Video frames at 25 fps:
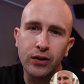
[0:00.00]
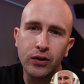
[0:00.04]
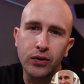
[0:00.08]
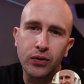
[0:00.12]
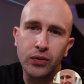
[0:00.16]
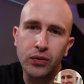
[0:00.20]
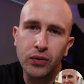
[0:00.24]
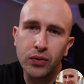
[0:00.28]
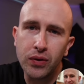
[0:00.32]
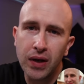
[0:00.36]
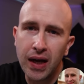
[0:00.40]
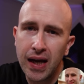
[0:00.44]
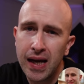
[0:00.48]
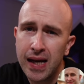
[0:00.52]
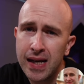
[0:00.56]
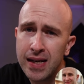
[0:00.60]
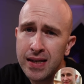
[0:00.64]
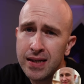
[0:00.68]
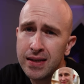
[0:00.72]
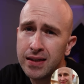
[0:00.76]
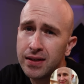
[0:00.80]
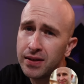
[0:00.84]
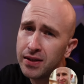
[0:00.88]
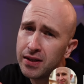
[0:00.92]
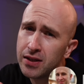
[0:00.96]
law
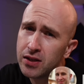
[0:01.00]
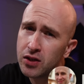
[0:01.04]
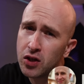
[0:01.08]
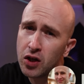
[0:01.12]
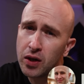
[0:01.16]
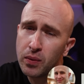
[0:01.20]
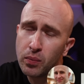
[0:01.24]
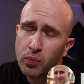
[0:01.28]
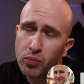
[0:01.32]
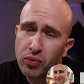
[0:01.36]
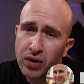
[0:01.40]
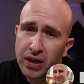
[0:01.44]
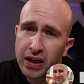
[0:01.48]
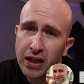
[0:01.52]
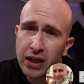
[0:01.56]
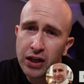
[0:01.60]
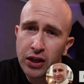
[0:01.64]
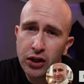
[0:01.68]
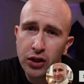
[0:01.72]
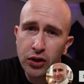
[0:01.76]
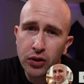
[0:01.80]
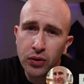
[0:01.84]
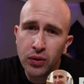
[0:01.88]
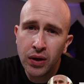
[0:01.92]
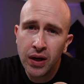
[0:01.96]
and this time bringing
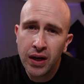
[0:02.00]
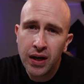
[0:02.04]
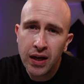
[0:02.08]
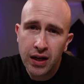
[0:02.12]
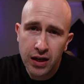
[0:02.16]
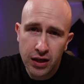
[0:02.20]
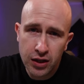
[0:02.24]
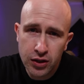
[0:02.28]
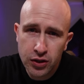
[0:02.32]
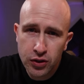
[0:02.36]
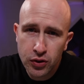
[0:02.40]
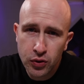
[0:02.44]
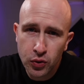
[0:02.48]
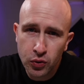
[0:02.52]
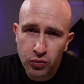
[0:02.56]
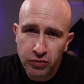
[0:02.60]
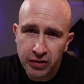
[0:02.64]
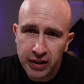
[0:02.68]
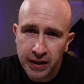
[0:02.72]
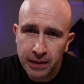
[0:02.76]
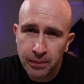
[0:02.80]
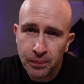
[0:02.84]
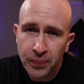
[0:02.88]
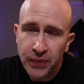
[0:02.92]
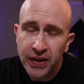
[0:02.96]
you a
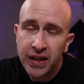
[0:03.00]
story.